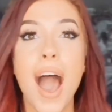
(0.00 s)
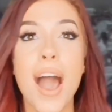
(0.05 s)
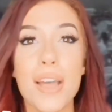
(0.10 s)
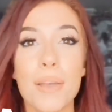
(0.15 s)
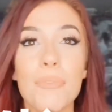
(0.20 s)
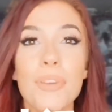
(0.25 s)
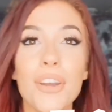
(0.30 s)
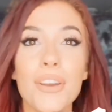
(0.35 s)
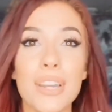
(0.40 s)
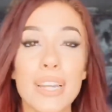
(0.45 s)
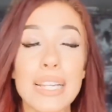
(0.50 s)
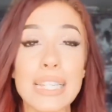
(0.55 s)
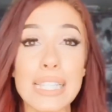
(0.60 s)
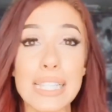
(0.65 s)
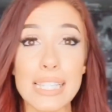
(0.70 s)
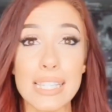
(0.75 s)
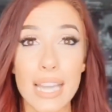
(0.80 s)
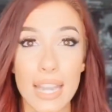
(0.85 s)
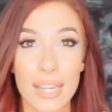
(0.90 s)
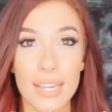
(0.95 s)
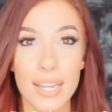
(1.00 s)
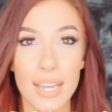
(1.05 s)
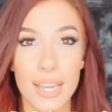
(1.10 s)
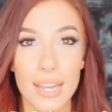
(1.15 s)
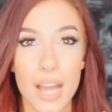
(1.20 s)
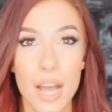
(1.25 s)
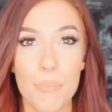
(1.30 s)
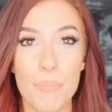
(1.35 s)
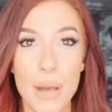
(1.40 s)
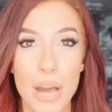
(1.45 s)
I'm very
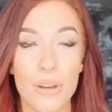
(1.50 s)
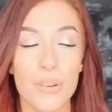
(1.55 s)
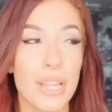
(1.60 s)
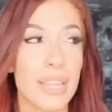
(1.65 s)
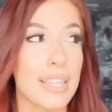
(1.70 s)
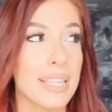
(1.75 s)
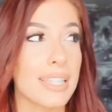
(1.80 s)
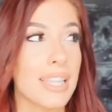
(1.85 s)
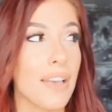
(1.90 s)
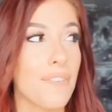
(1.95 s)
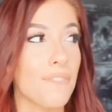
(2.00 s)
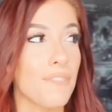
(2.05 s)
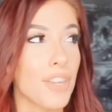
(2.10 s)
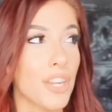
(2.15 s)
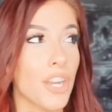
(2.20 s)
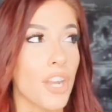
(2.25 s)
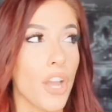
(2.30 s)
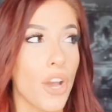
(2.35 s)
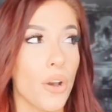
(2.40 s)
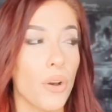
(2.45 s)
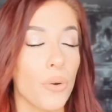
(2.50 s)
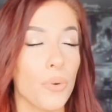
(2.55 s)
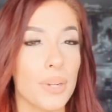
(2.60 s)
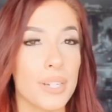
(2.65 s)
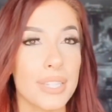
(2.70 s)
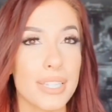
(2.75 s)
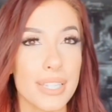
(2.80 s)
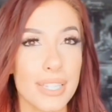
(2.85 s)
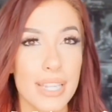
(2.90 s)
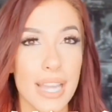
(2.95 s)
excited about this video
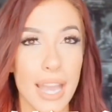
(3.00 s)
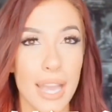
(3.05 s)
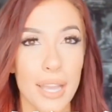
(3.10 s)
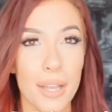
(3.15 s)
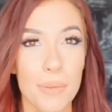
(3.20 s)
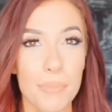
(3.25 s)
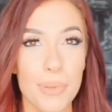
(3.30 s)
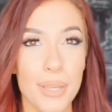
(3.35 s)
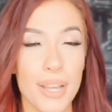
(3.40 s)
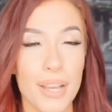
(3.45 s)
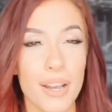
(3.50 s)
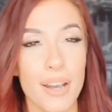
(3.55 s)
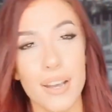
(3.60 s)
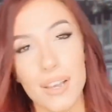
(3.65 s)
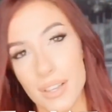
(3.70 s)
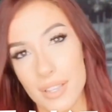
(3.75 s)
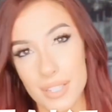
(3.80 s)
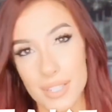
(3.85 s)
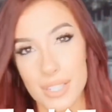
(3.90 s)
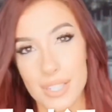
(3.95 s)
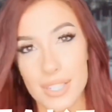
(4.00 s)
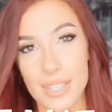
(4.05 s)
today because